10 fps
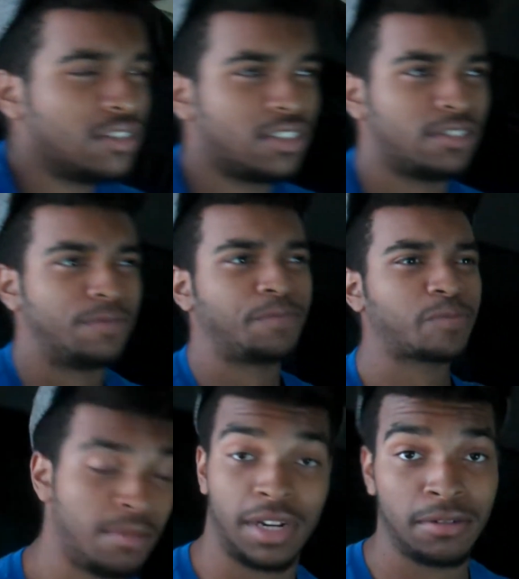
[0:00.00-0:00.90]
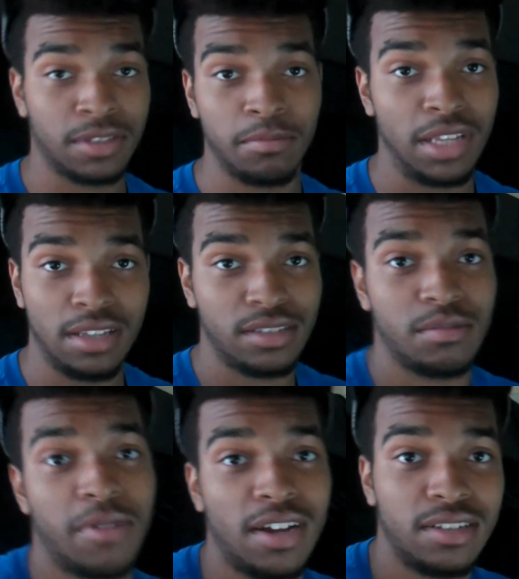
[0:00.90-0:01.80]
So, but I was completely
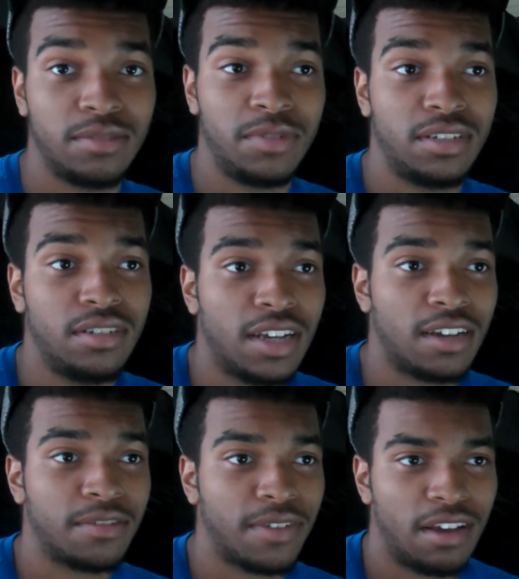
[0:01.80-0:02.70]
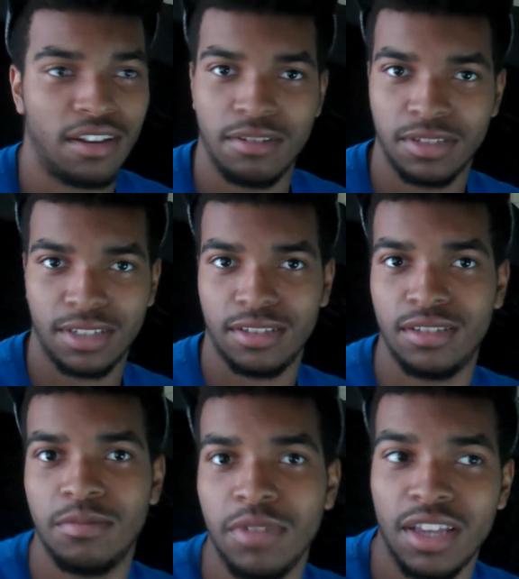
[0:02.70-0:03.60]
surprised when I found out it was
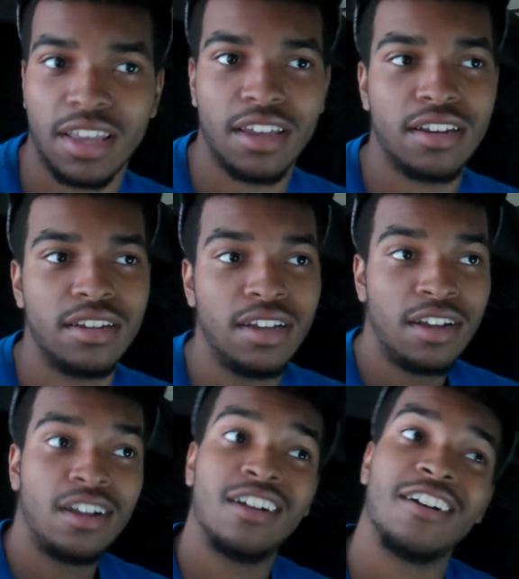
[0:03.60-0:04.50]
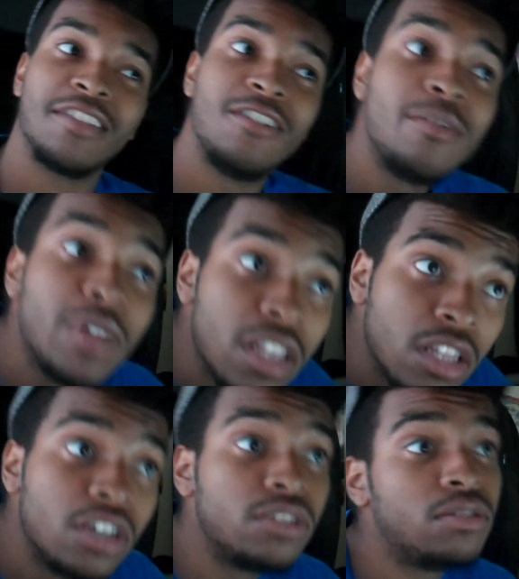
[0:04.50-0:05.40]
Justin Timberlake, and although I'm a
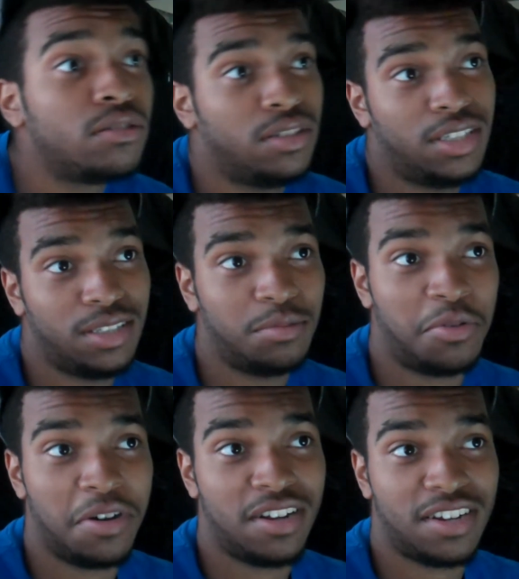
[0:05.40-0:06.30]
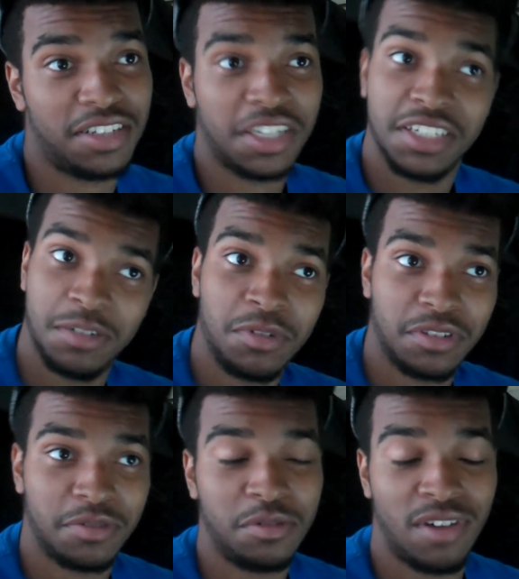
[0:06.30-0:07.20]
little disappointed because I did
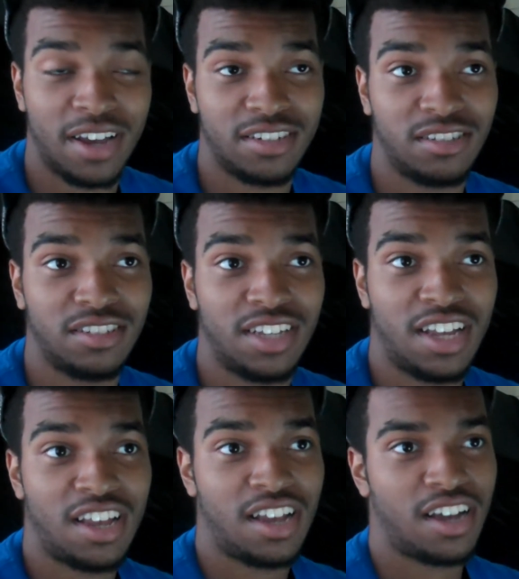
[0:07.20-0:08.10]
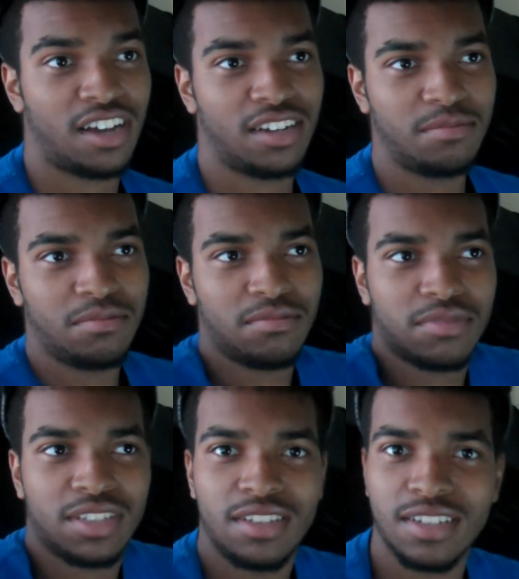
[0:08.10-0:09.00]
want the Foo Fighters, I'm
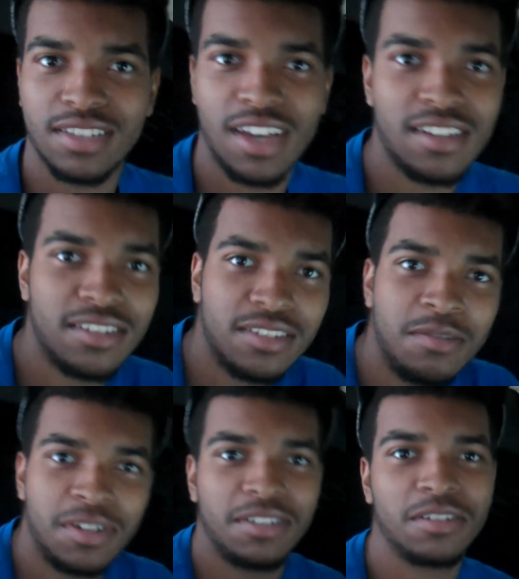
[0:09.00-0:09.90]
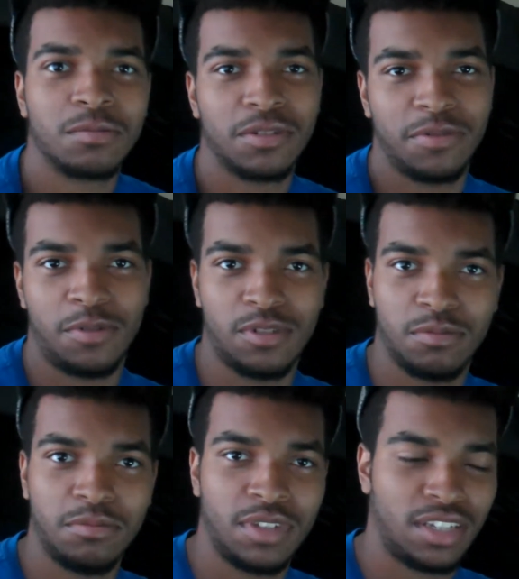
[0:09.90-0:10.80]
still excited to see what he's going to
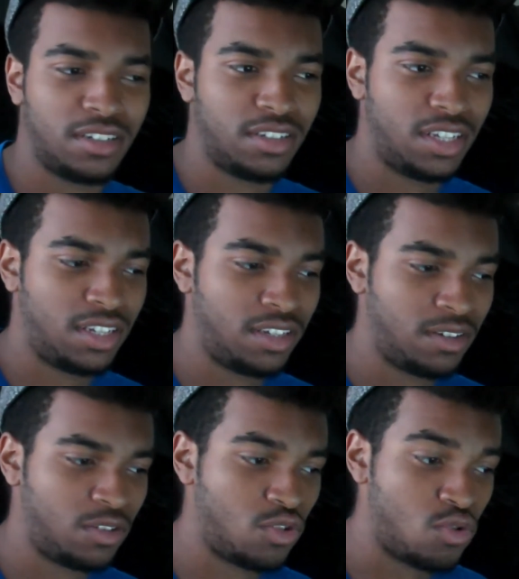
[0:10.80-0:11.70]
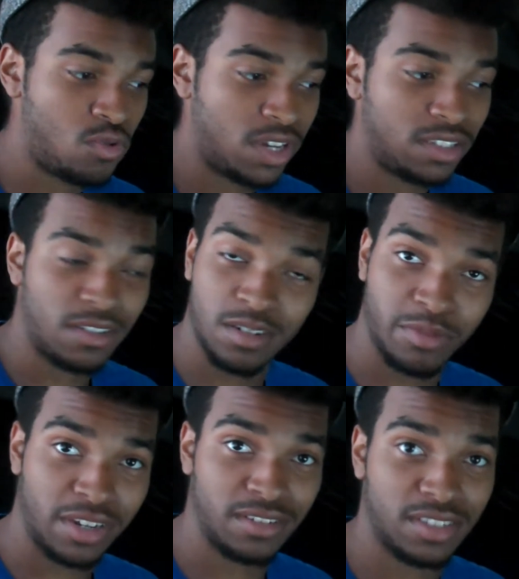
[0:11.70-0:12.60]
perform and who going to
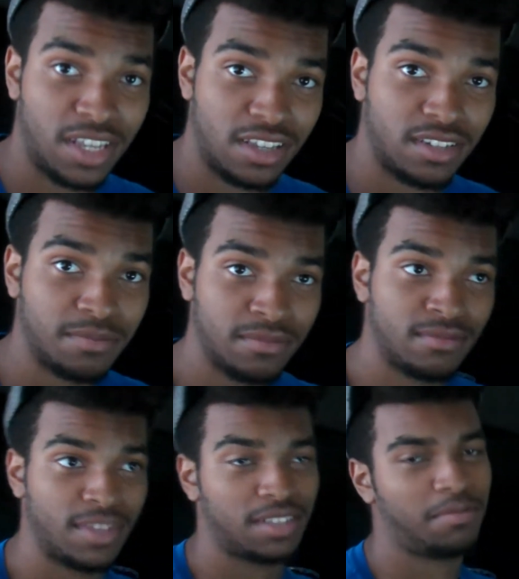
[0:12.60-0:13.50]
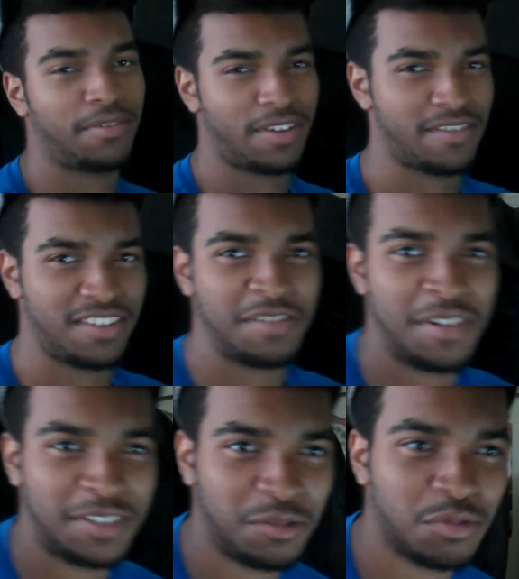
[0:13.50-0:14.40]
bring on stage. That's my favorite thing
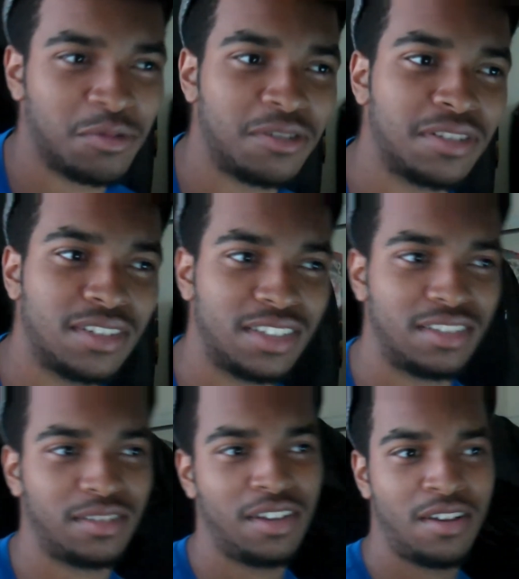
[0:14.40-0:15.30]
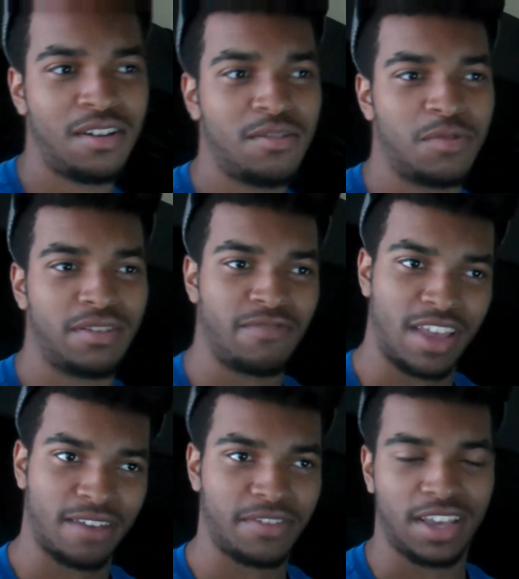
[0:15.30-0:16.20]
about Super Bowls, is when we
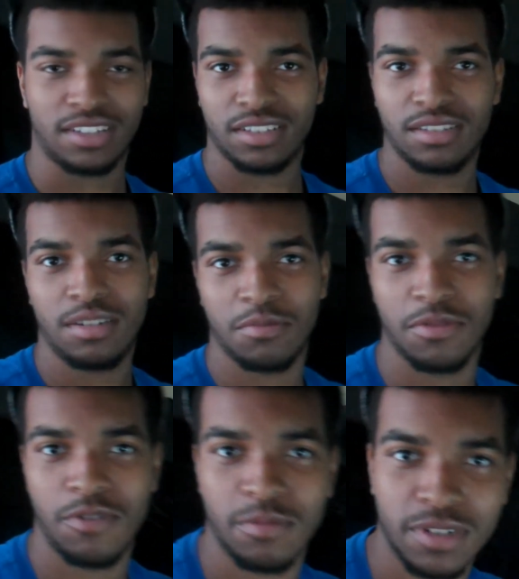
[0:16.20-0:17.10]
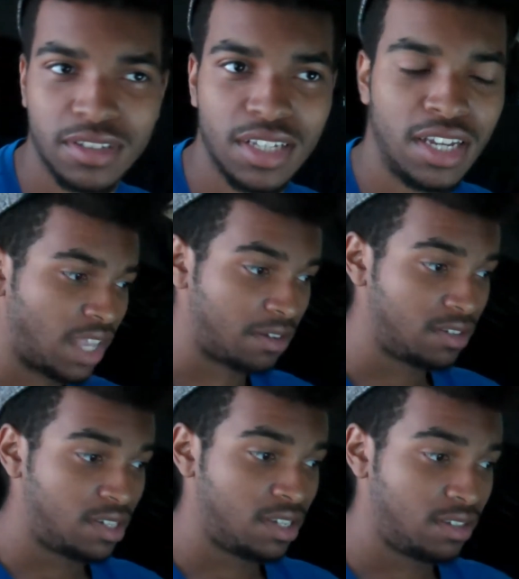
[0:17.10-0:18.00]
have guest performers. Now,
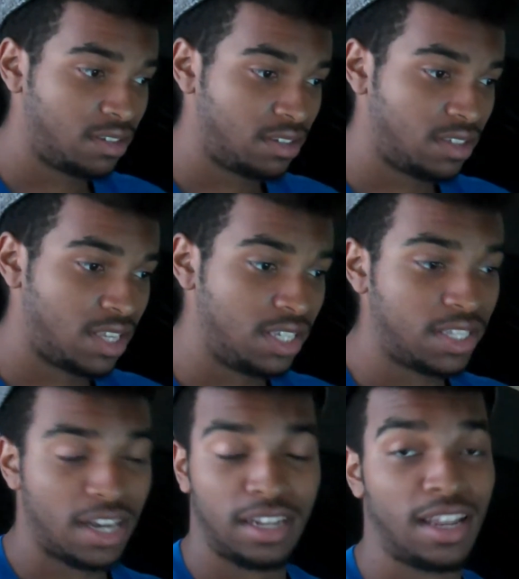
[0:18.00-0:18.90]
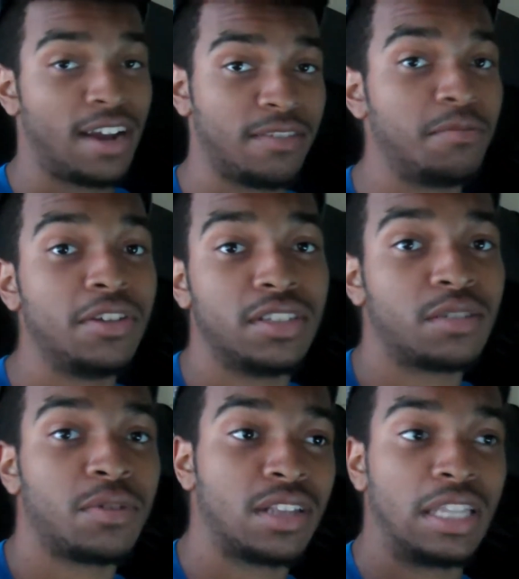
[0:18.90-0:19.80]
he's had a lot of
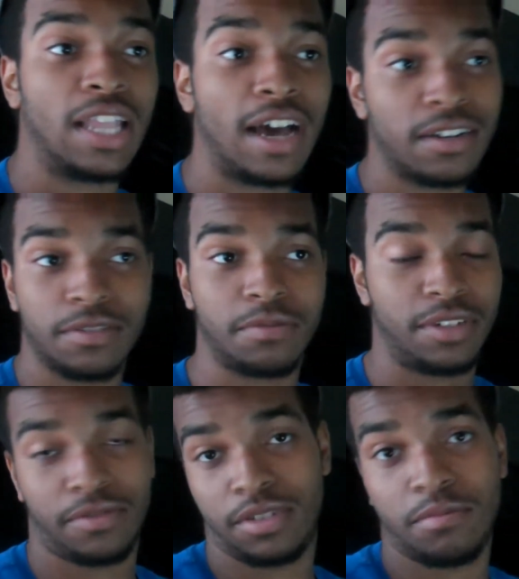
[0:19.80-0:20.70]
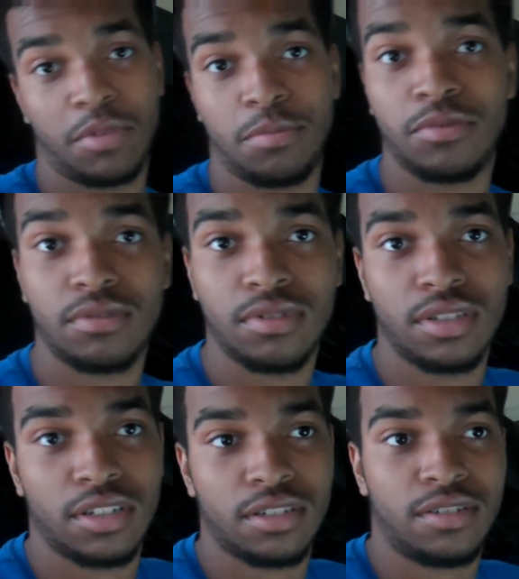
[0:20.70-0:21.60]
music with a lot of different people.
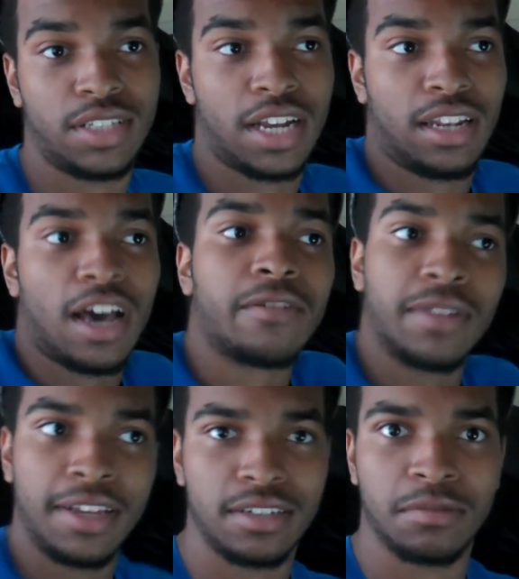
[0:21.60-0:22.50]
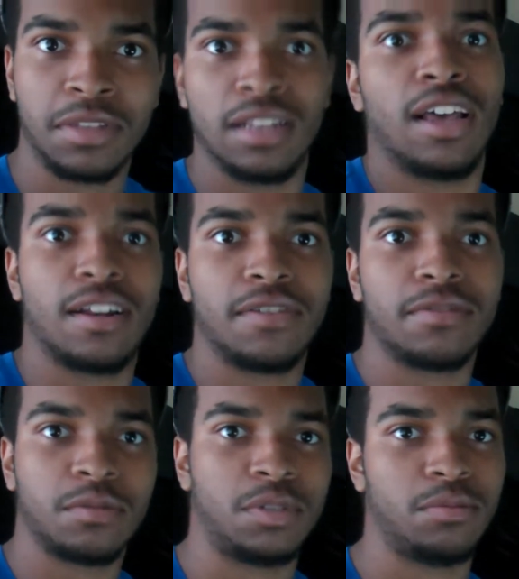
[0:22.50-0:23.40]
You know, he's had a lot of relations with a lot of
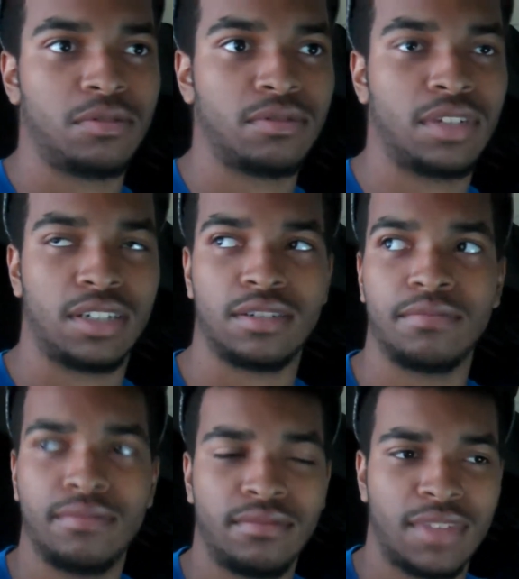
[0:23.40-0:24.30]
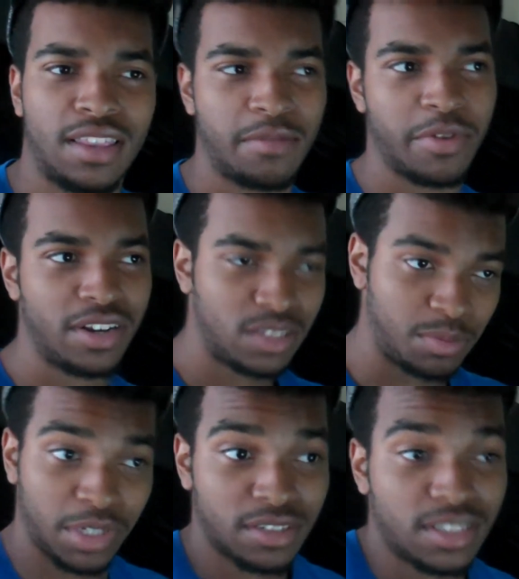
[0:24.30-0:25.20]
different people. I think Britney
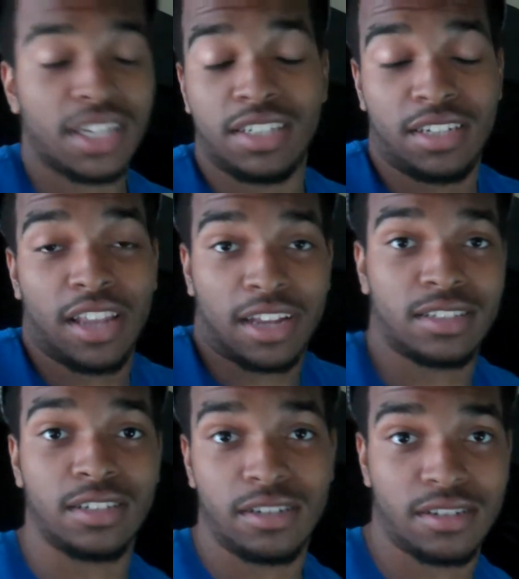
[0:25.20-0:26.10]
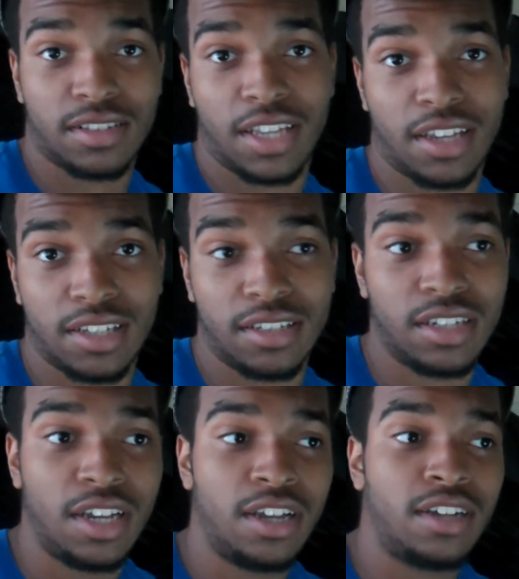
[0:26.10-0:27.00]
Spears said she'd like to go on stage.